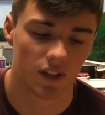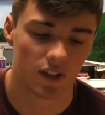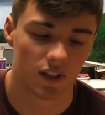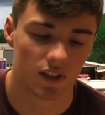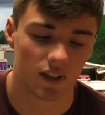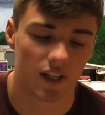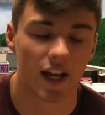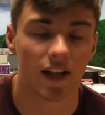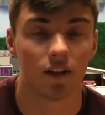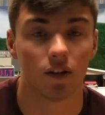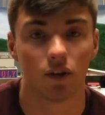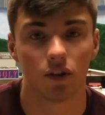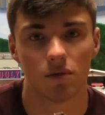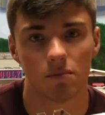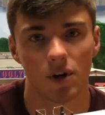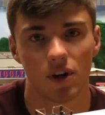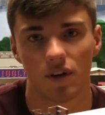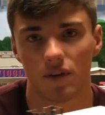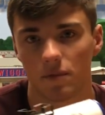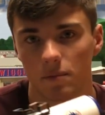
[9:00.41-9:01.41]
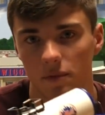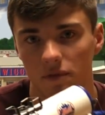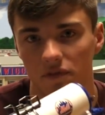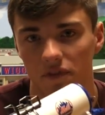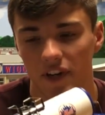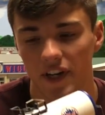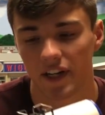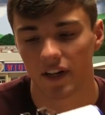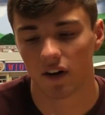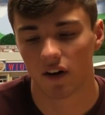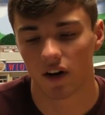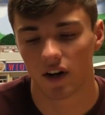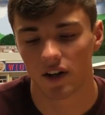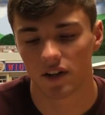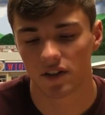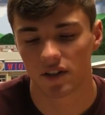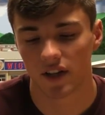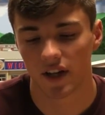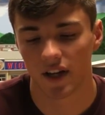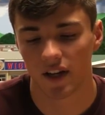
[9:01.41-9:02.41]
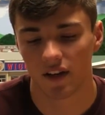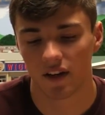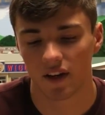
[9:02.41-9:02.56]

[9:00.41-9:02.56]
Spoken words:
not locomotives, but freight cars. And